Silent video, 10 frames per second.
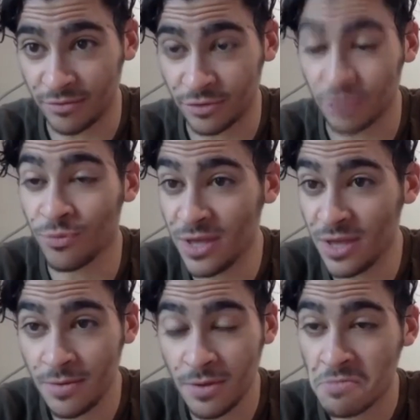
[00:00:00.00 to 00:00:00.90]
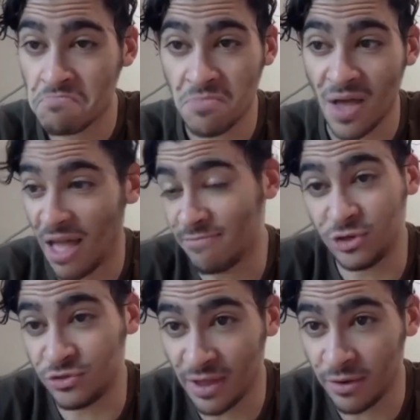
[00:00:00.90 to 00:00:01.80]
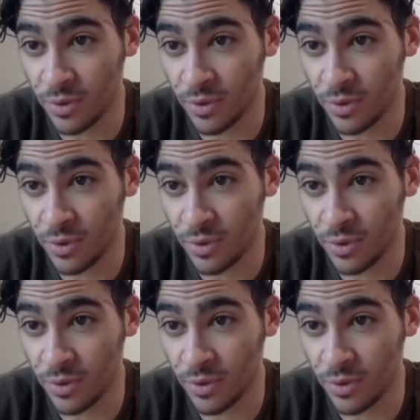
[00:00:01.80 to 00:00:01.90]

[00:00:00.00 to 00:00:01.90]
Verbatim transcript: So for me, I just found